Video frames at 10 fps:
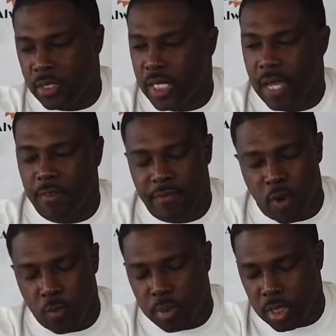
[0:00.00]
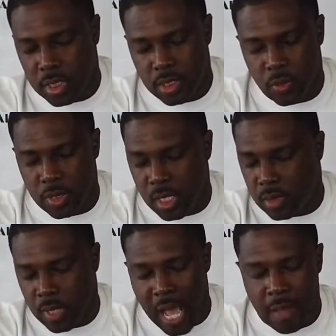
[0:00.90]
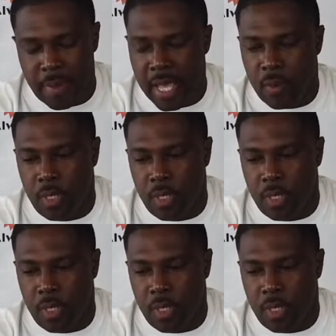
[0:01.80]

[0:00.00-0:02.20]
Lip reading: You can have your phone plugged into another iPad,